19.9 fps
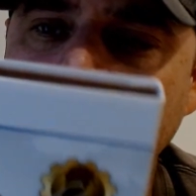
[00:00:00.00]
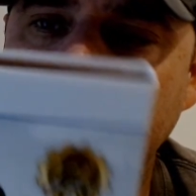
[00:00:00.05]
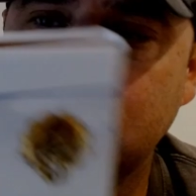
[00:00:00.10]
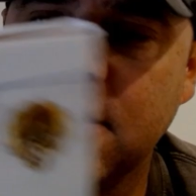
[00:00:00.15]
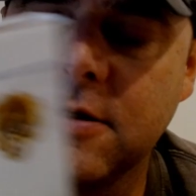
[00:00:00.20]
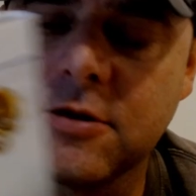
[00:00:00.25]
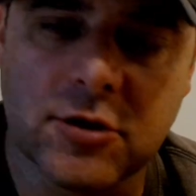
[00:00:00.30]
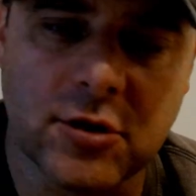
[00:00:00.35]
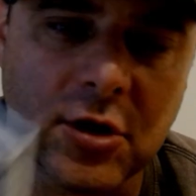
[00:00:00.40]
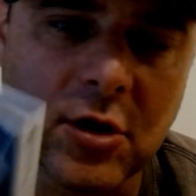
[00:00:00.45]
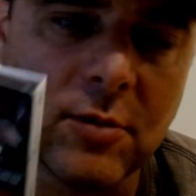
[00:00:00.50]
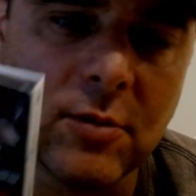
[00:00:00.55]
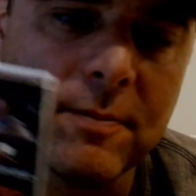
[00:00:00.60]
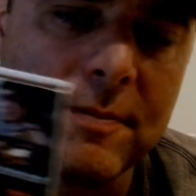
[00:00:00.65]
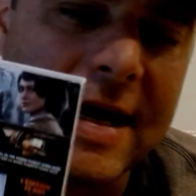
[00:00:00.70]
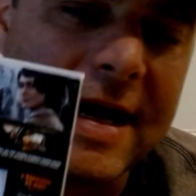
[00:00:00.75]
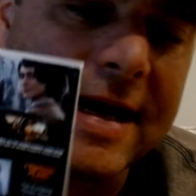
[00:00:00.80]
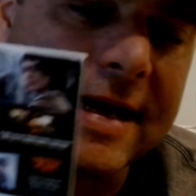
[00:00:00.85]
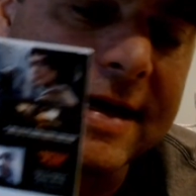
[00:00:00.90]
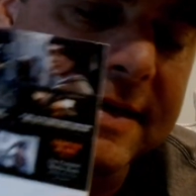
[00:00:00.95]
So you're going
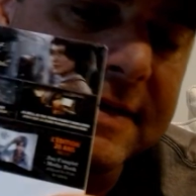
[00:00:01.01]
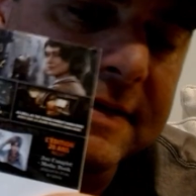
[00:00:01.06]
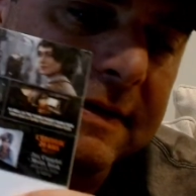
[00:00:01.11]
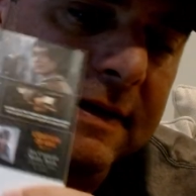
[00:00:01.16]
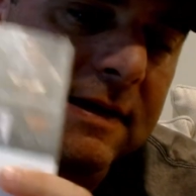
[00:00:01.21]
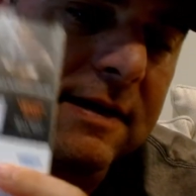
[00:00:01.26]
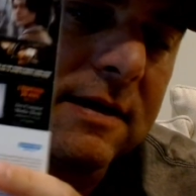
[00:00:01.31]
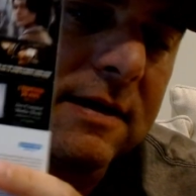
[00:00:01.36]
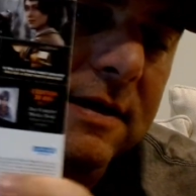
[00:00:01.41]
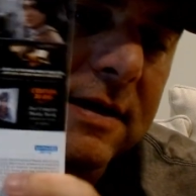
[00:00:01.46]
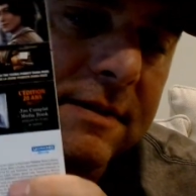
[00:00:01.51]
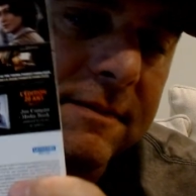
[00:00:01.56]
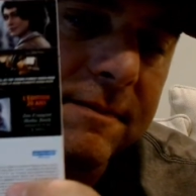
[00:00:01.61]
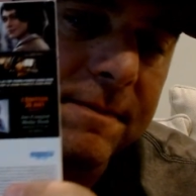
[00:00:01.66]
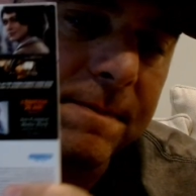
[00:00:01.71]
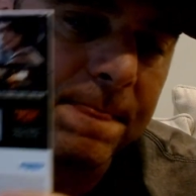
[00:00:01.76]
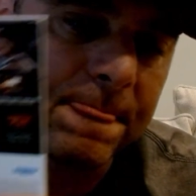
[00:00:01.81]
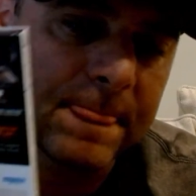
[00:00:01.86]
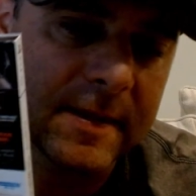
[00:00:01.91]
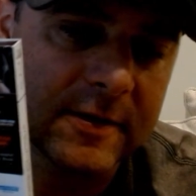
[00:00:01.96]
back in
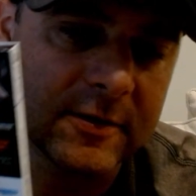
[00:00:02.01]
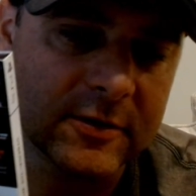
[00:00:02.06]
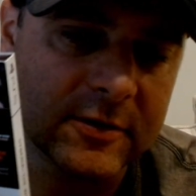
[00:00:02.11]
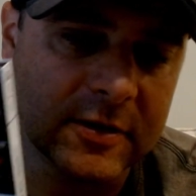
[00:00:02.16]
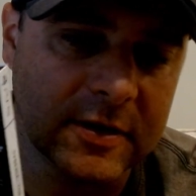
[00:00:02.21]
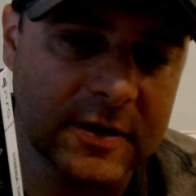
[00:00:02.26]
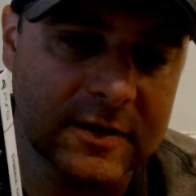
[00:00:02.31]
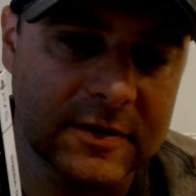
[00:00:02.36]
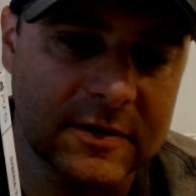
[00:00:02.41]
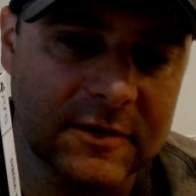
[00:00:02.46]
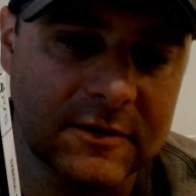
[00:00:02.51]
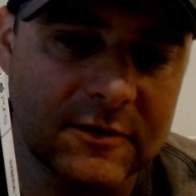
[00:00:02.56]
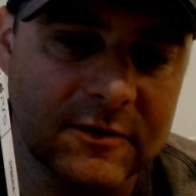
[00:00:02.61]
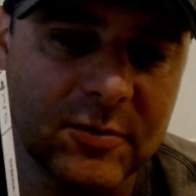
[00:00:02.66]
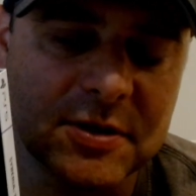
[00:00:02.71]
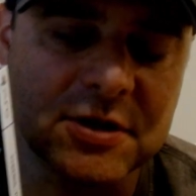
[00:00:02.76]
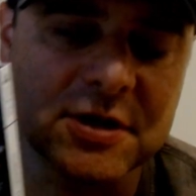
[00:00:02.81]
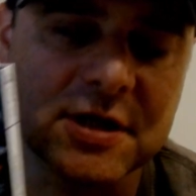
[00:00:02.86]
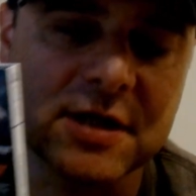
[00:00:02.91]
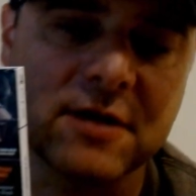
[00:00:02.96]
time, you're
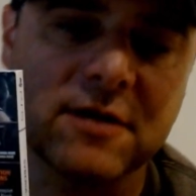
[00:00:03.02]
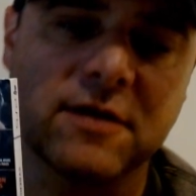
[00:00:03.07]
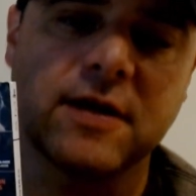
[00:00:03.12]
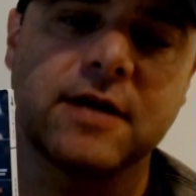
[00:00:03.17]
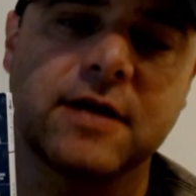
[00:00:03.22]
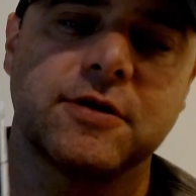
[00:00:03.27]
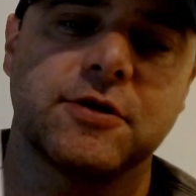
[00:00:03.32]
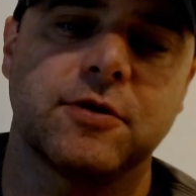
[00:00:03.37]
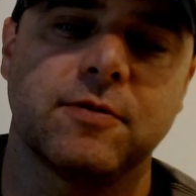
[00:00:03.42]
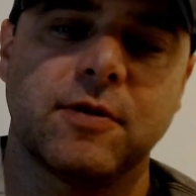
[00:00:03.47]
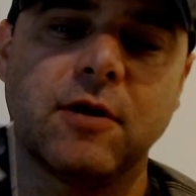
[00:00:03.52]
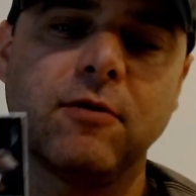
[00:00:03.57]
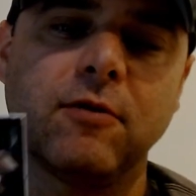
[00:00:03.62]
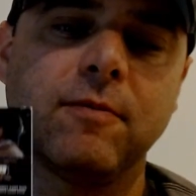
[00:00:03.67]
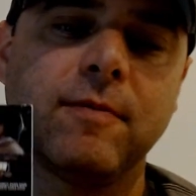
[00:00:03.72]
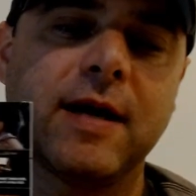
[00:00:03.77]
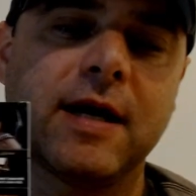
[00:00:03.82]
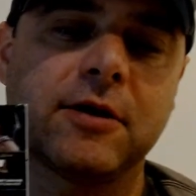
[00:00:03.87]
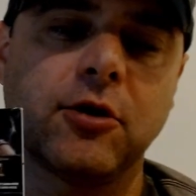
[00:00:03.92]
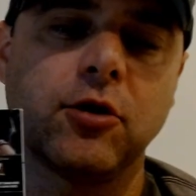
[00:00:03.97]
switching things, you're going
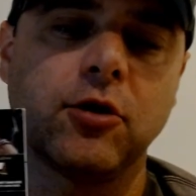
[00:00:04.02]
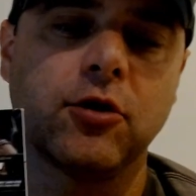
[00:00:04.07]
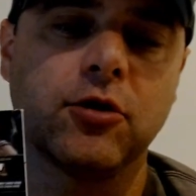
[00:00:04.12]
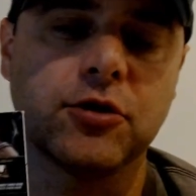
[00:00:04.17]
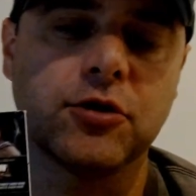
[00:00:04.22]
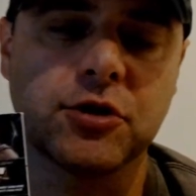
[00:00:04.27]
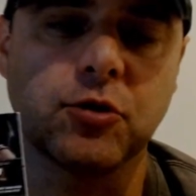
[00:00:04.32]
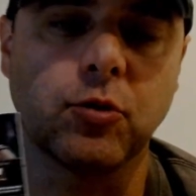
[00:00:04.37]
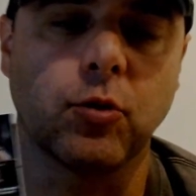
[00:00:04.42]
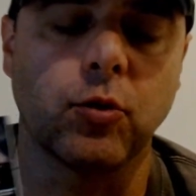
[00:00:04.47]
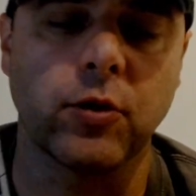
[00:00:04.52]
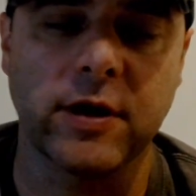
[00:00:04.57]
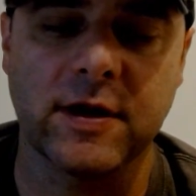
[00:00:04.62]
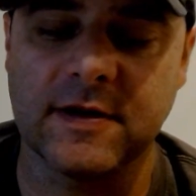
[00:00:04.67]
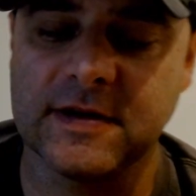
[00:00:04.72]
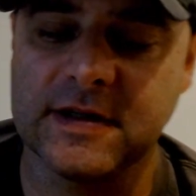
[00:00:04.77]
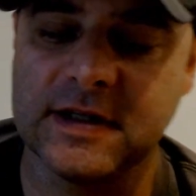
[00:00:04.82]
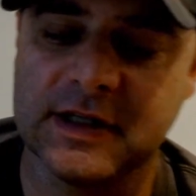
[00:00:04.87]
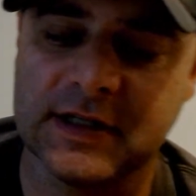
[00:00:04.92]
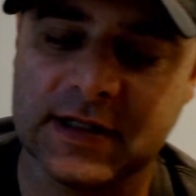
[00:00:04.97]
back to her story.
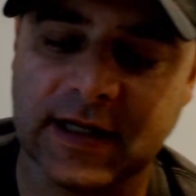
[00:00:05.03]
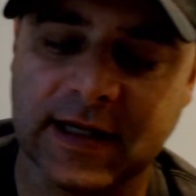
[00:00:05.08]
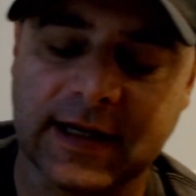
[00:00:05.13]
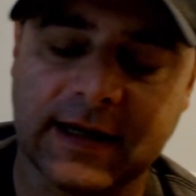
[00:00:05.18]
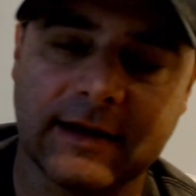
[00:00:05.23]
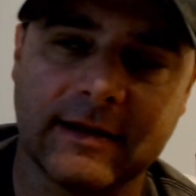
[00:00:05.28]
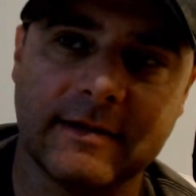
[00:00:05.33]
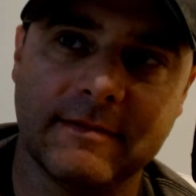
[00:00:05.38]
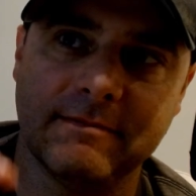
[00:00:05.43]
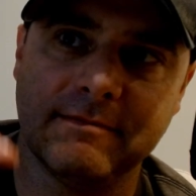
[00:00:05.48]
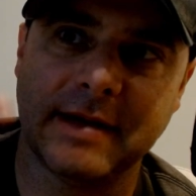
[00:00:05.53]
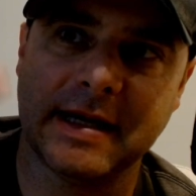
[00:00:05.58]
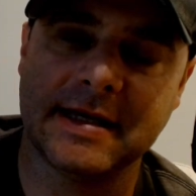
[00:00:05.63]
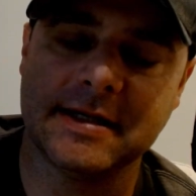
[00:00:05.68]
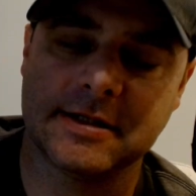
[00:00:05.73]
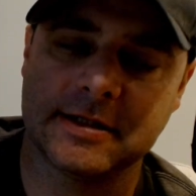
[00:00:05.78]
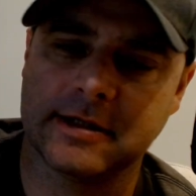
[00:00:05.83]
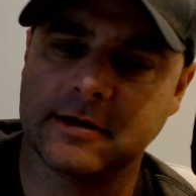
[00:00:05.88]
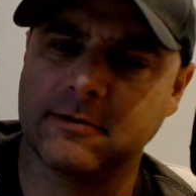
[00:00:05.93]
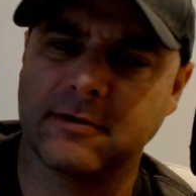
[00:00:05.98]
This is like
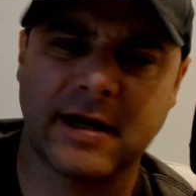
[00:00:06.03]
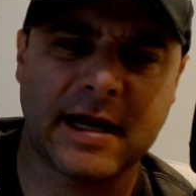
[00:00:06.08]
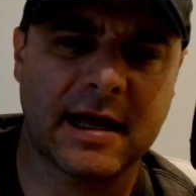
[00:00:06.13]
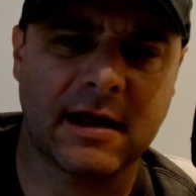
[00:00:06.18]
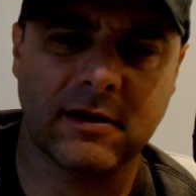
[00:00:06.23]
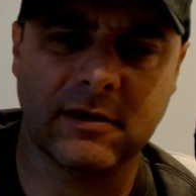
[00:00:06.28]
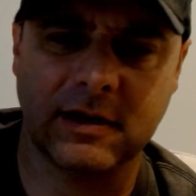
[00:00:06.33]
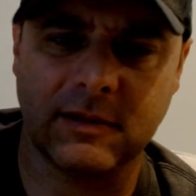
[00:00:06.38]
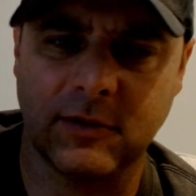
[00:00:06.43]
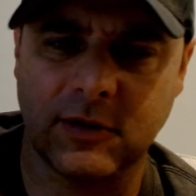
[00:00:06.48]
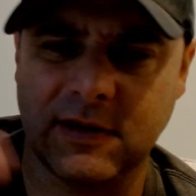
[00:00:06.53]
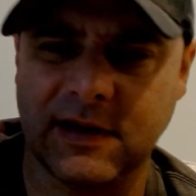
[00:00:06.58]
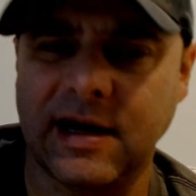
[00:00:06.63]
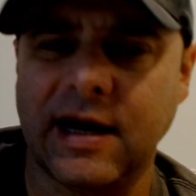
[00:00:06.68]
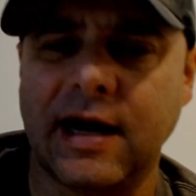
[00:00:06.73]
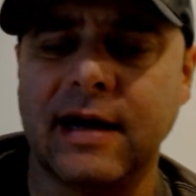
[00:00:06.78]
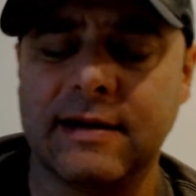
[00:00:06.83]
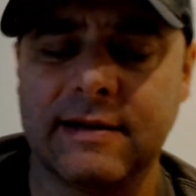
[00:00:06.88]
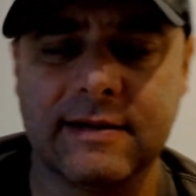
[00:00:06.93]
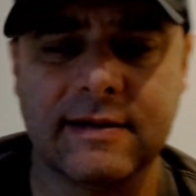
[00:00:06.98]
based in reality, but
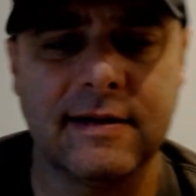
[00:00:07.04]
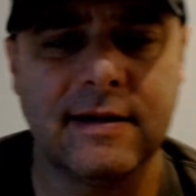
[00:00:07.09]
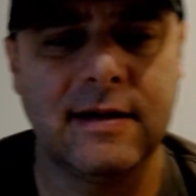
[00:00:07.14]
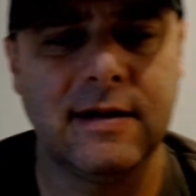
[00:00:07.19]
not.